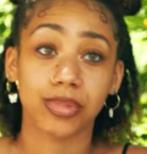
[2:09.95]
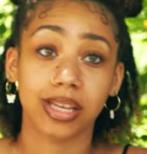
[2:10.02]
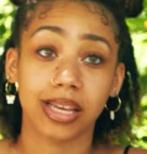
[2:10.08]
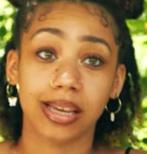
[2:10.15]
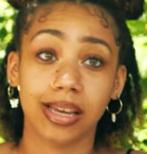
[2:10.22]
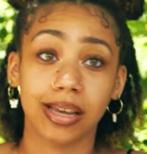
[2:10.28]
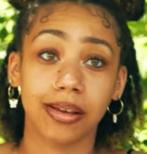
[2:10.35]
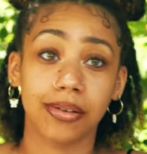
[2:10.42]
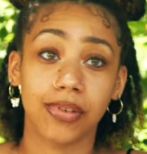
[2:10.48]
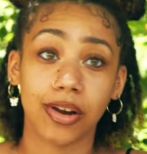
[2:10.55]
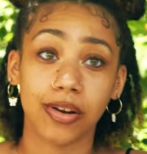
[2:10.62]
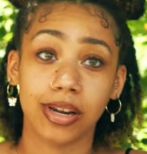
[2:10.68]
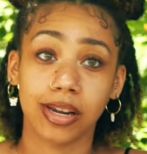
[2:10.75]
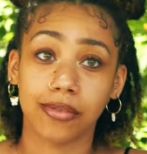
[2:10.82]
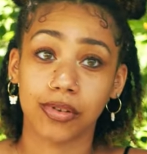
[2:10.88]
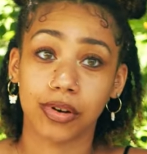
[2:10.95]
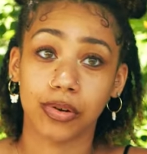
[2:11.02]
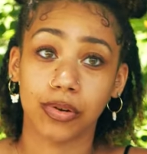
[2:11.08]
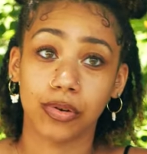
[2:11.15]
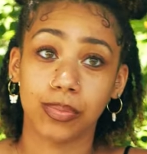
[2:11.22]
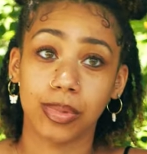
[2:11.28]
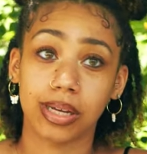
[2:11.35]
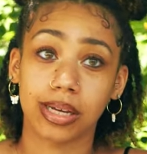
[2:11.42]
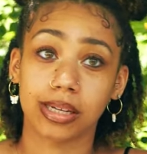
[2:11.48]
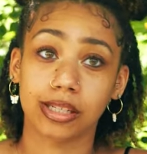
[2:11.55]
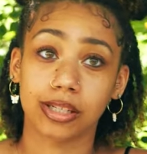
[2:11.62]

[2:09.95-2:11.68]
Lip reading: can get very difficult because,